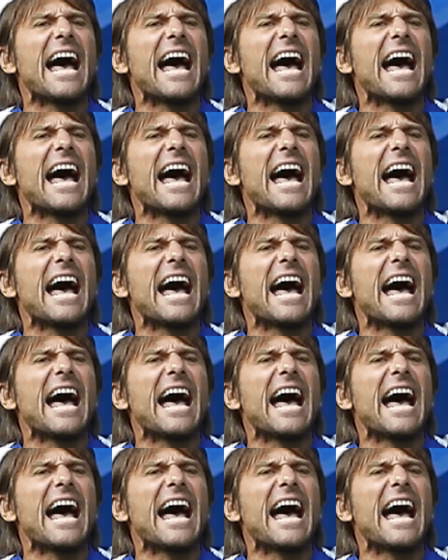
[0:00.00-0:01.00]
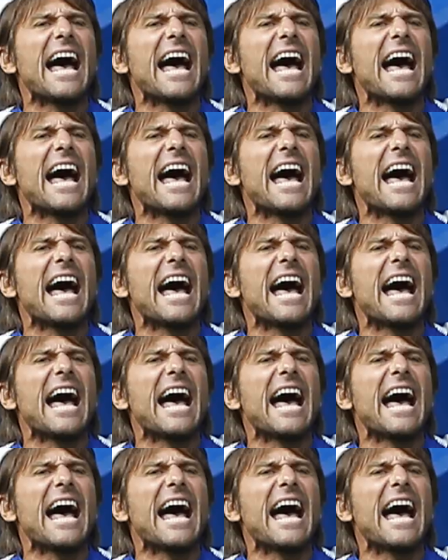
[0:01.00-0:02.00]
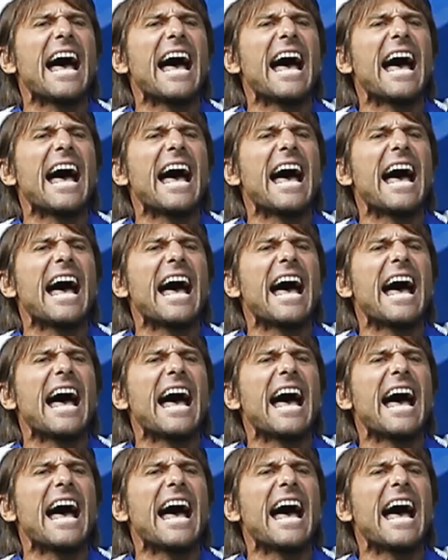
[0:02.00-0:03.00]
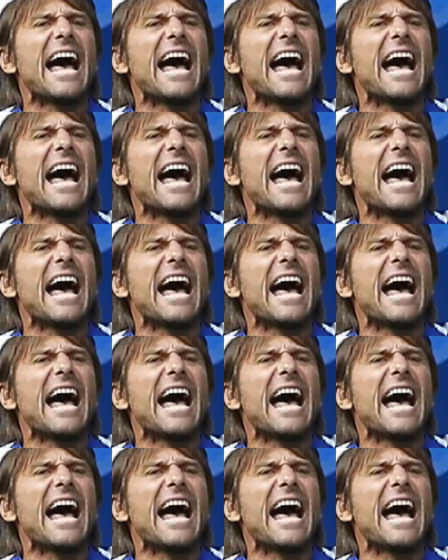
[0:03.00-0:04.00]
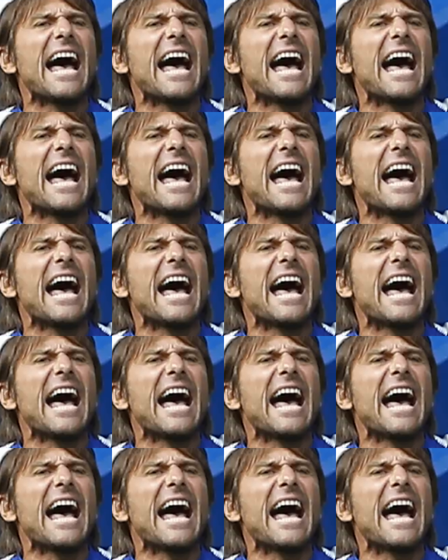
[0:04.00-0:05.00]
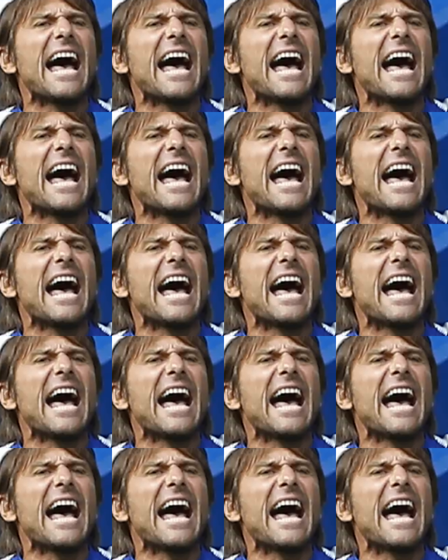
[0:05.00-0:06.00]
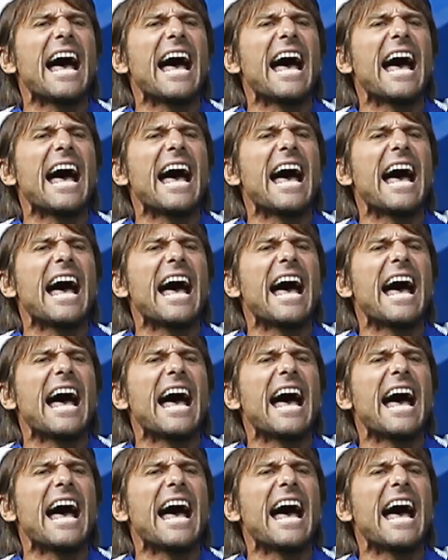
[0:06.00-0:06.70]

This is a still picture; no speech is visible.